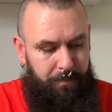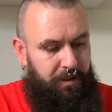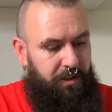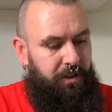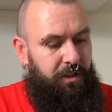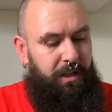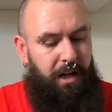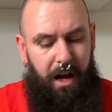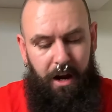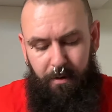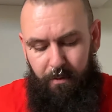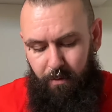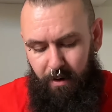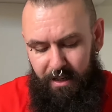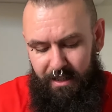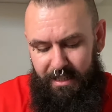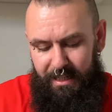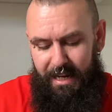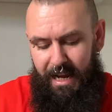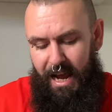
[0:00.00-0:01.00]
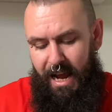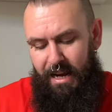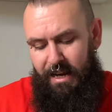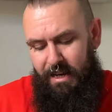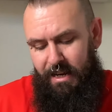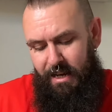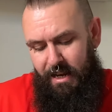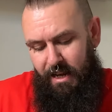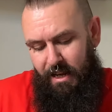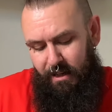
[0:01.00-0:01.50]
So once
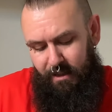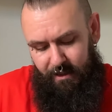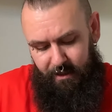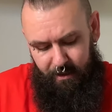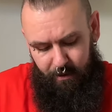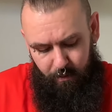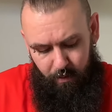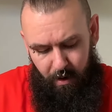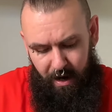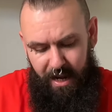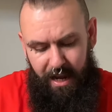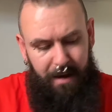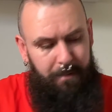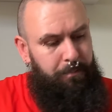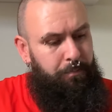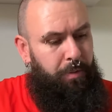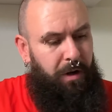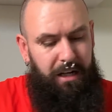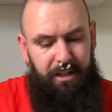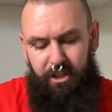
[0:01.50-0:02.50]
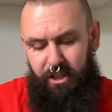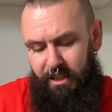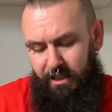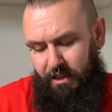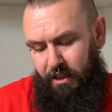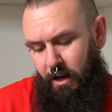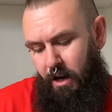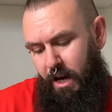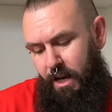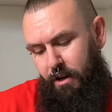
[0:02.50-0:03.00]
again, this is quite a budget
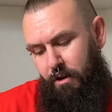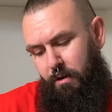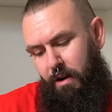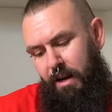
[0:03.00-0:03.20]
title,